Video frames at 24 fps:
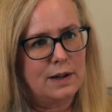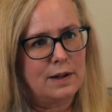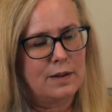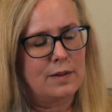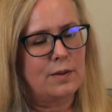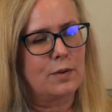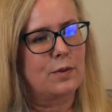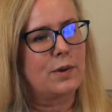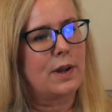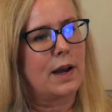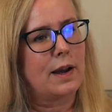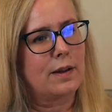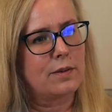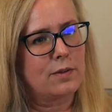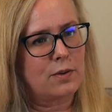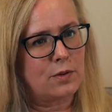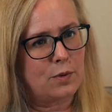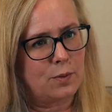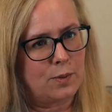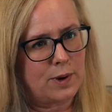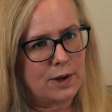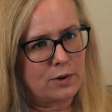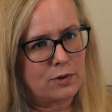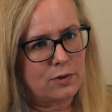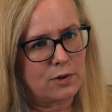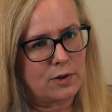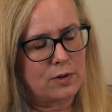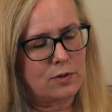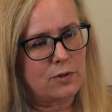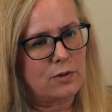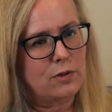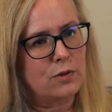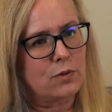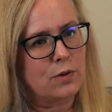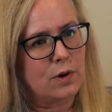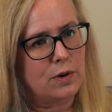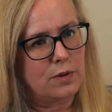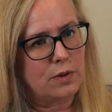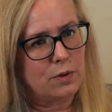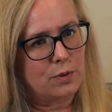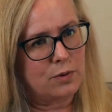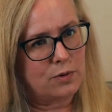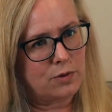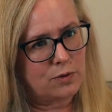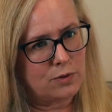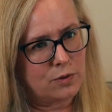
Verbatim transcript: So to ask questions to draw those